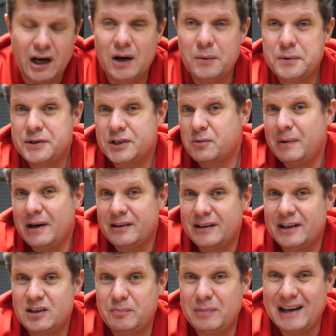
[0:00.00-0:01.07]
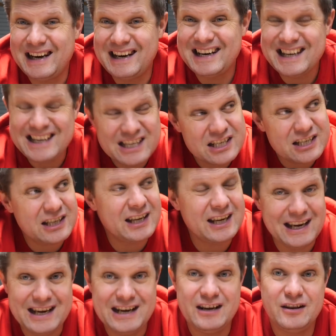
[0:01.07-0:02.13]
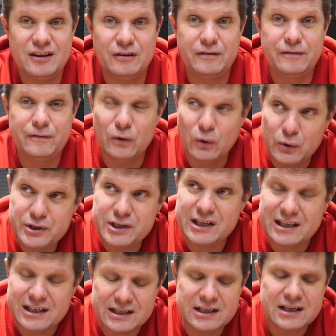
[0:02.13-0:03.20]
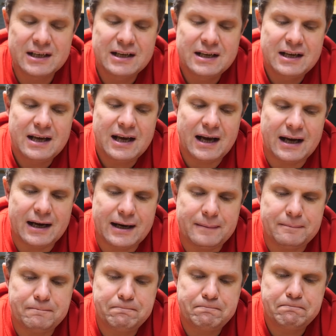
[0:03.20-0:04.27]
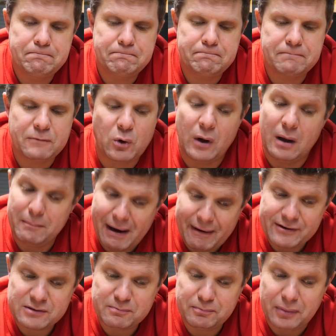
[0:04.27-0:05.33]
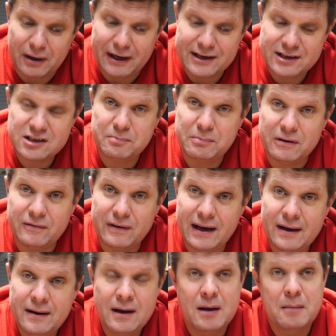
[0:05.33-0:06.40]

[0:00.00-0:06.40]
I was expecting that to be at least in the 40s. Quite embarrassed by it, to be fair.